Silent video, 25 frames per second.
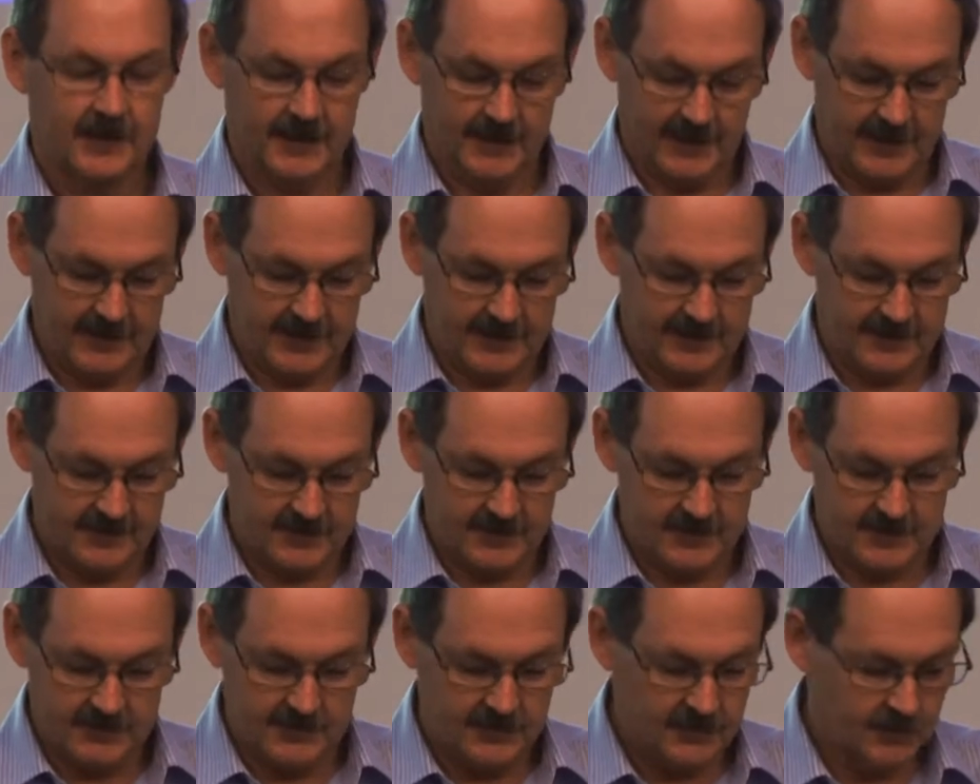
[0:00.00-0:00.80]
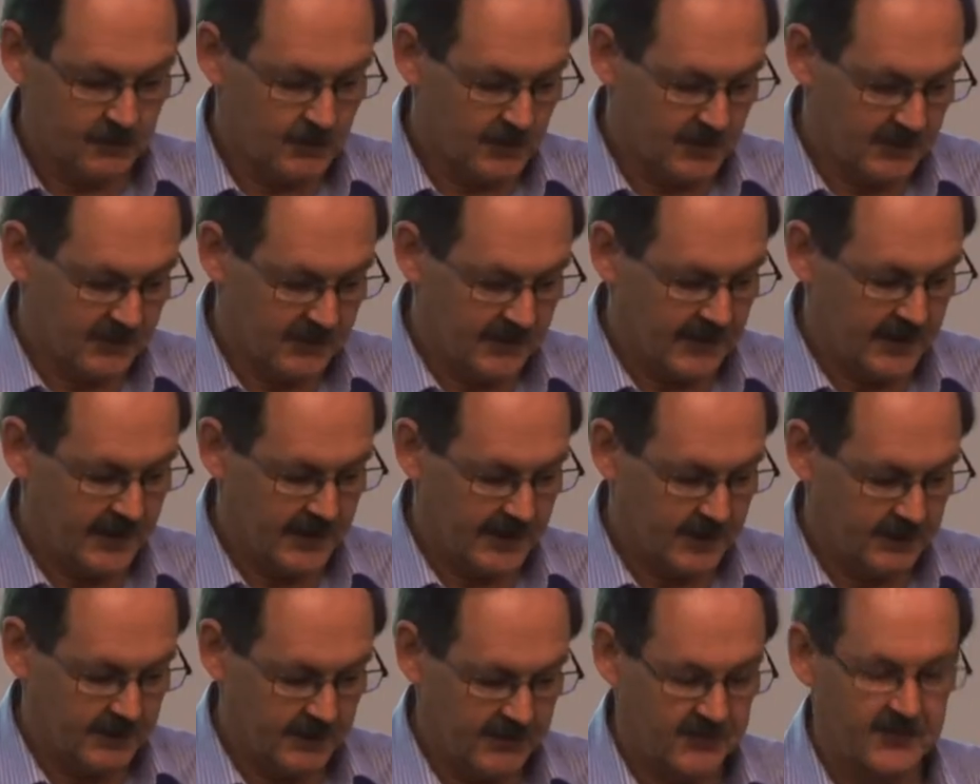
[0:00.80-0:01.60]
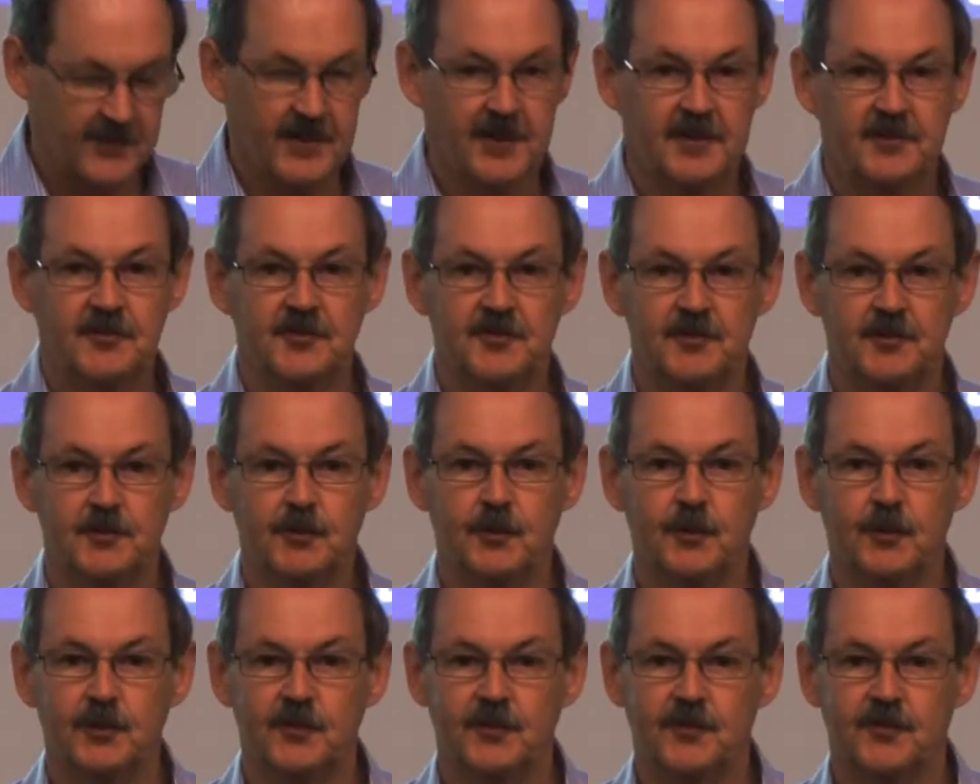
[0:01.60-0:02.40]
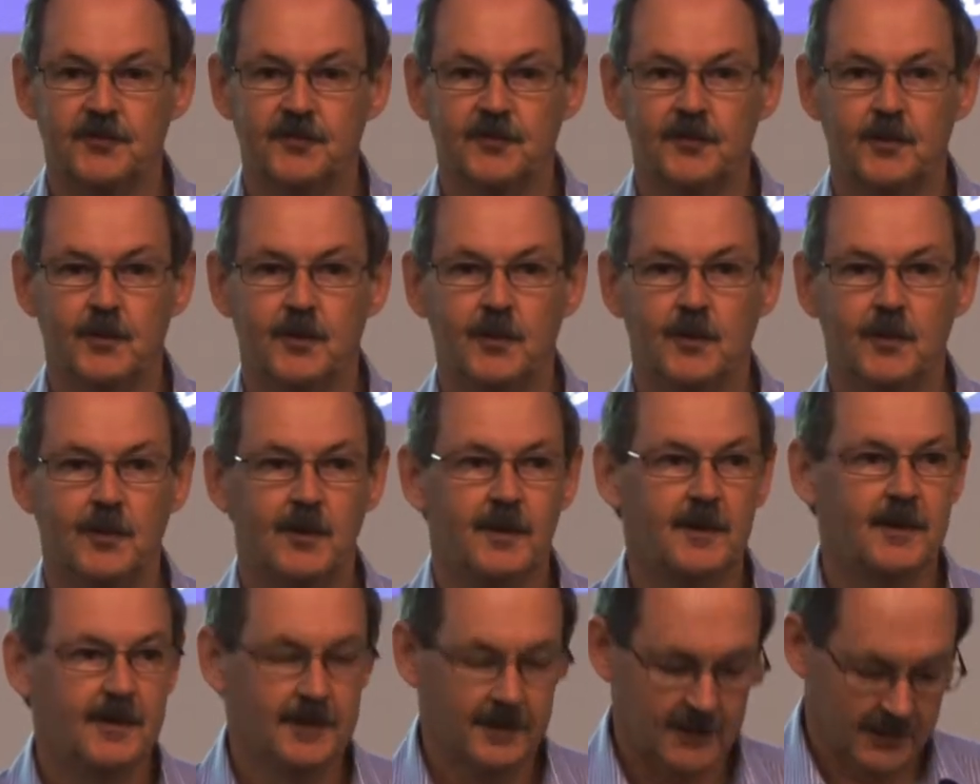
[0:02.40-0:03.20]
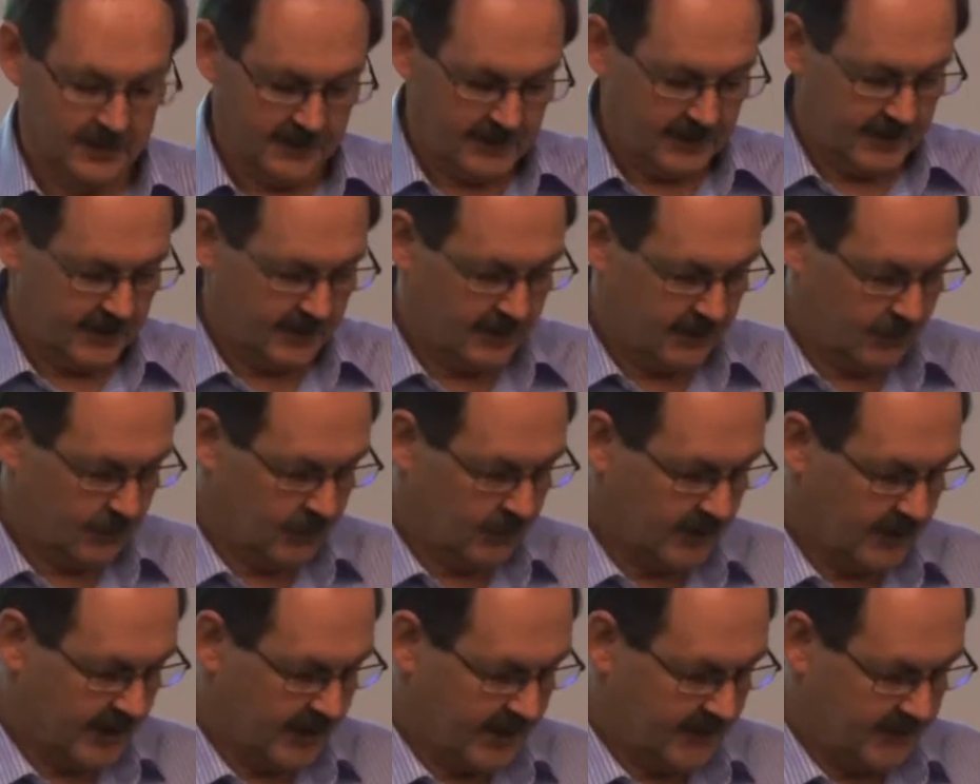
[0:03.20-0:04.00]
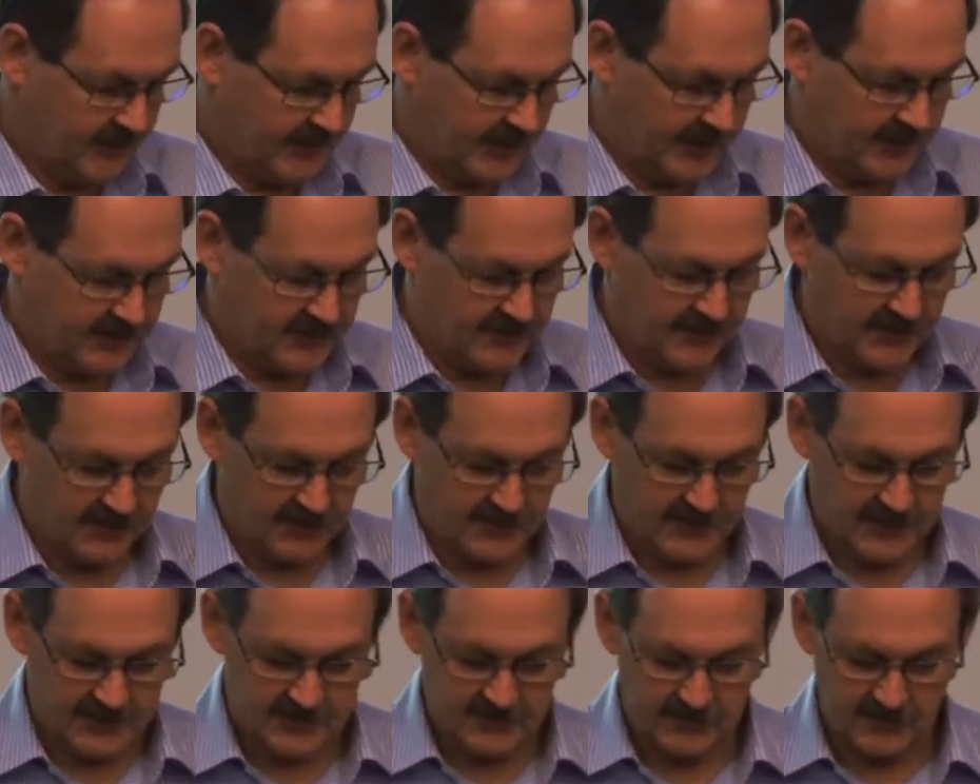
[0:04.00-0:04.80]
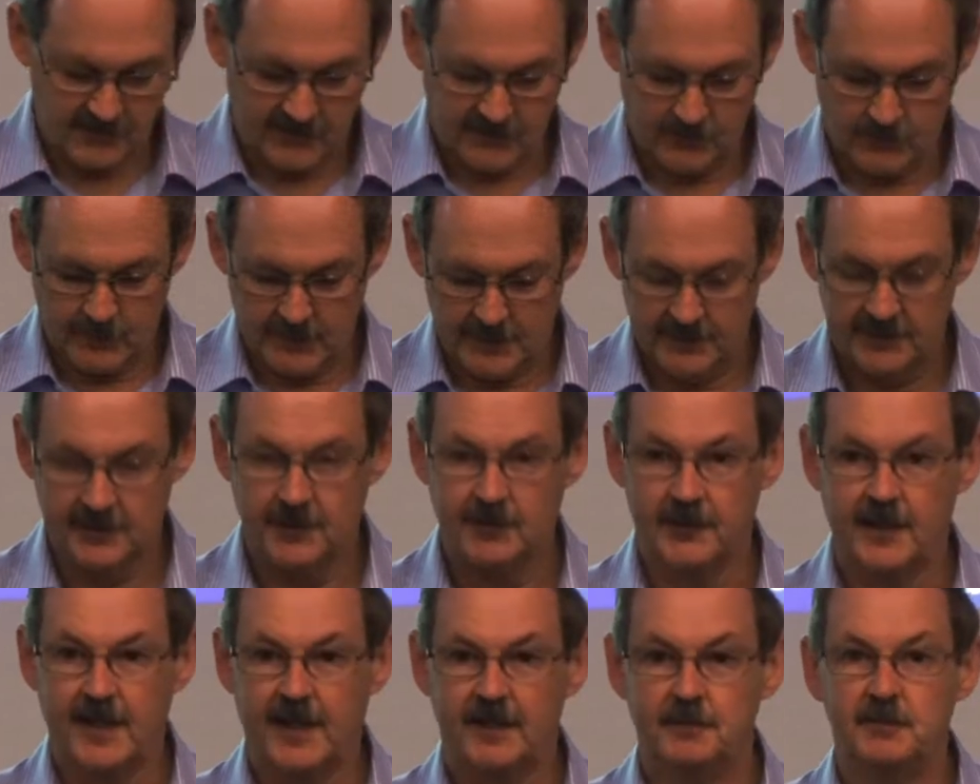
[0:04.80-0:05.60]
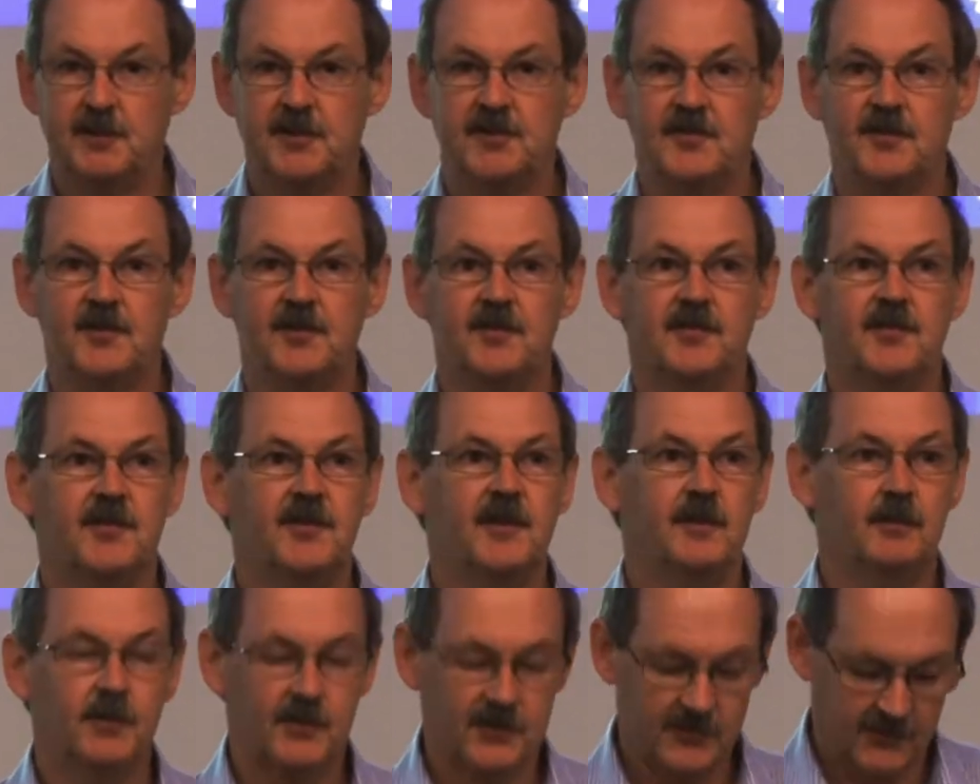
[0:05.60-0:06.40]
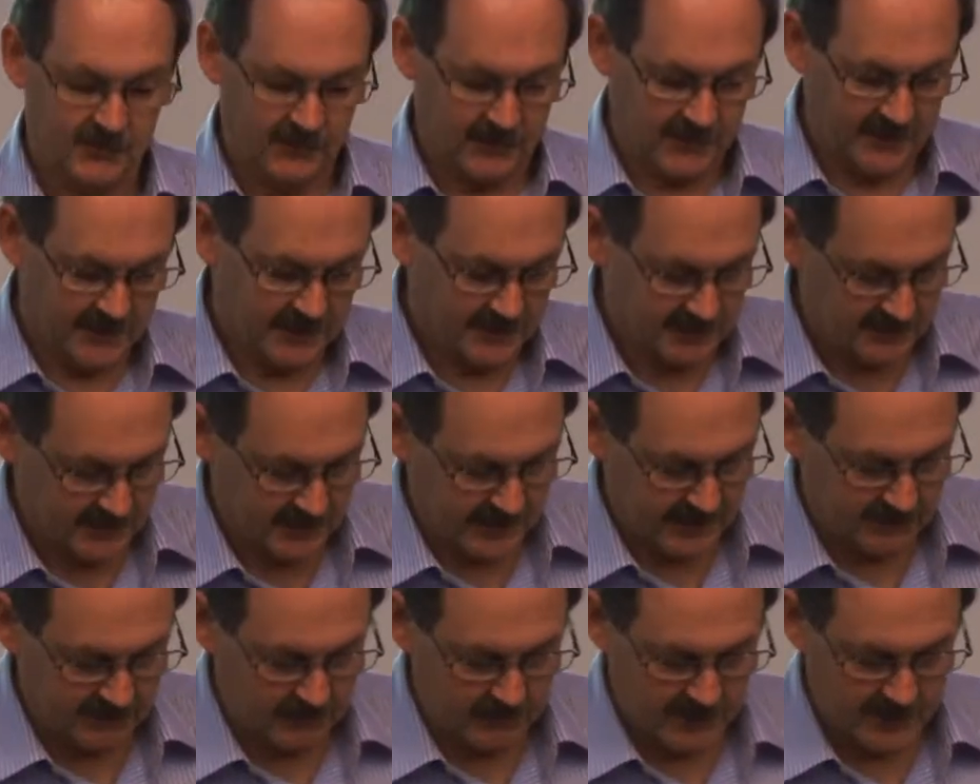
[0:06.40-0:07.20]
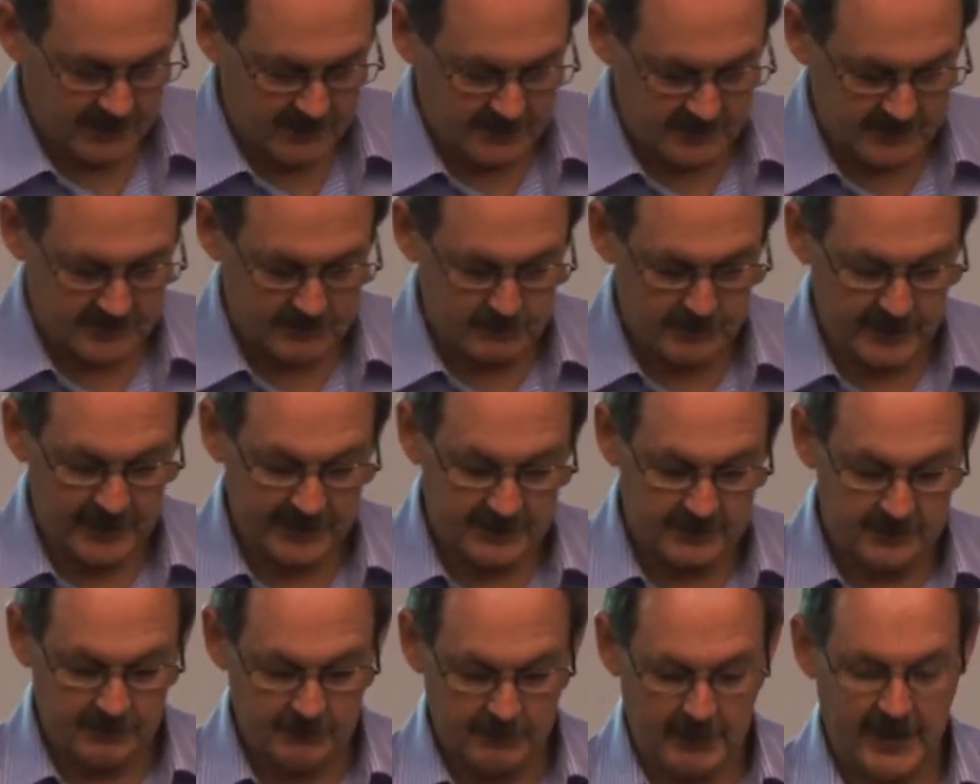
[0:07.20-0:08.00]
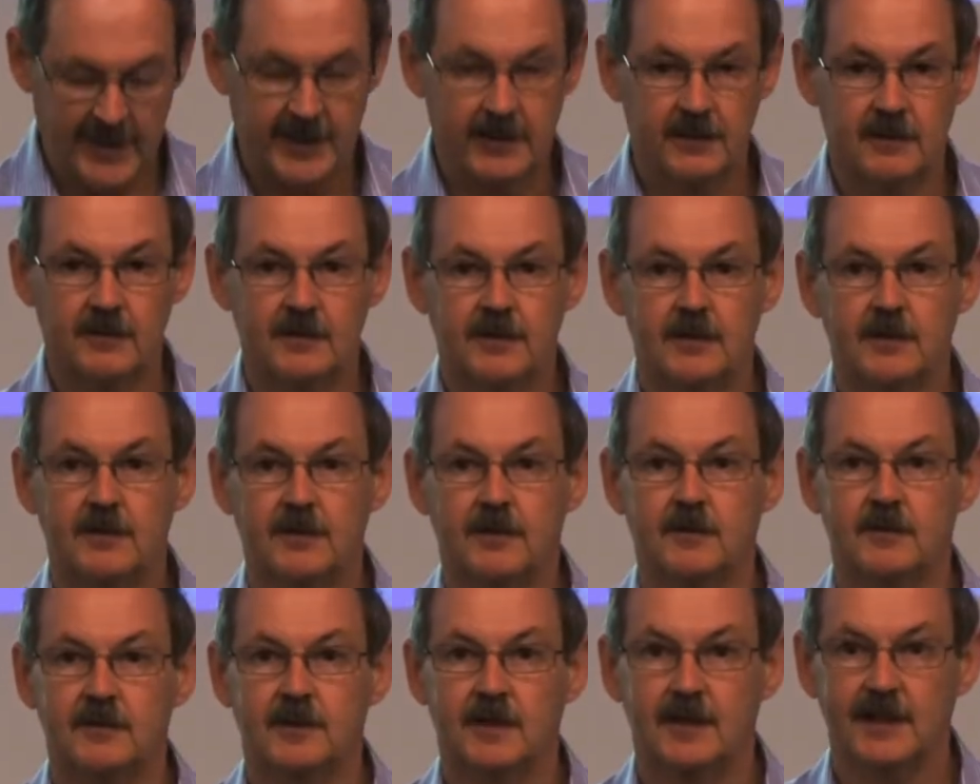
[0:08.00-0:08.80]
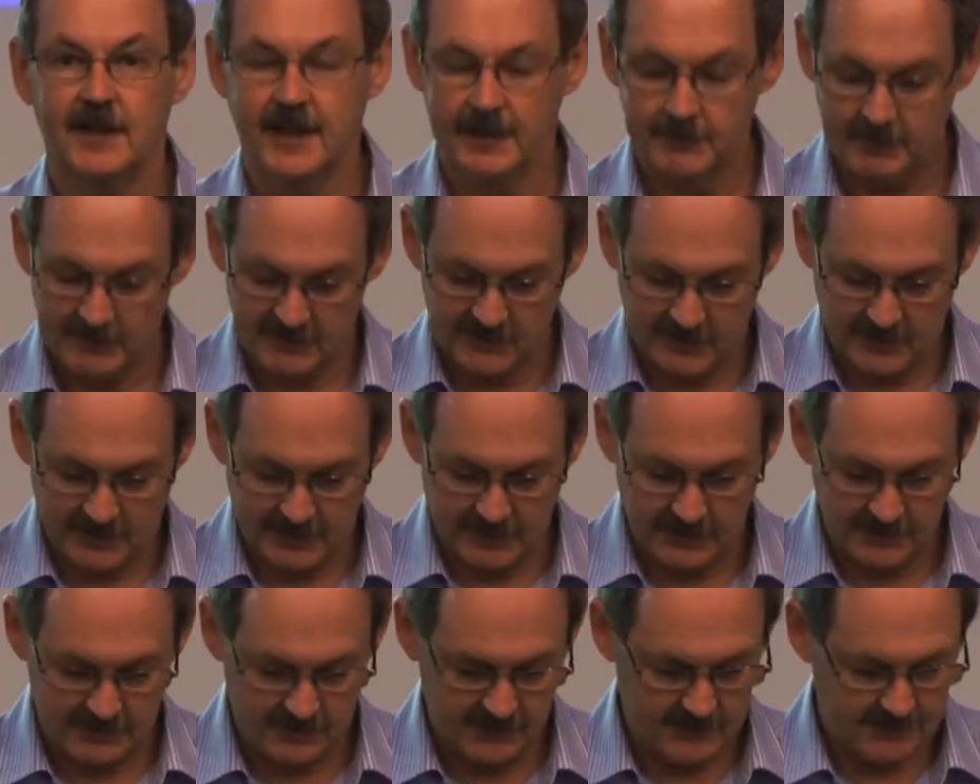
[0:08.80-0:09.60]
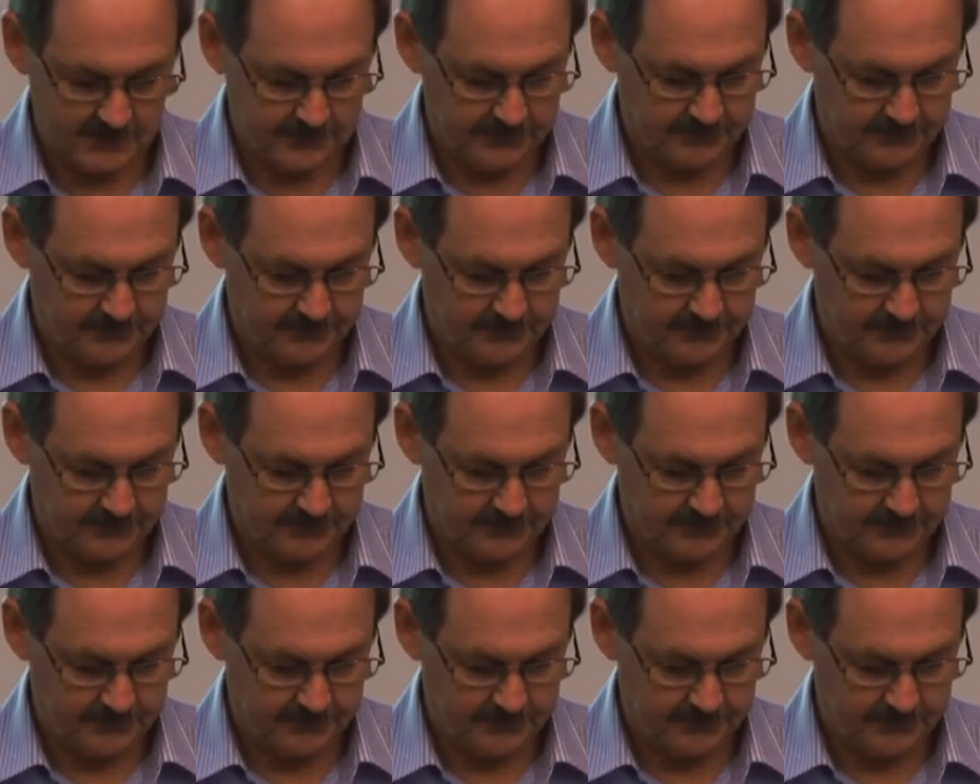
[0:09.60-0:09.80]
and numerous climate science reports for uh, organisations such as the well-known I P C C, which is the Intergovernmental Panel on Climate Change.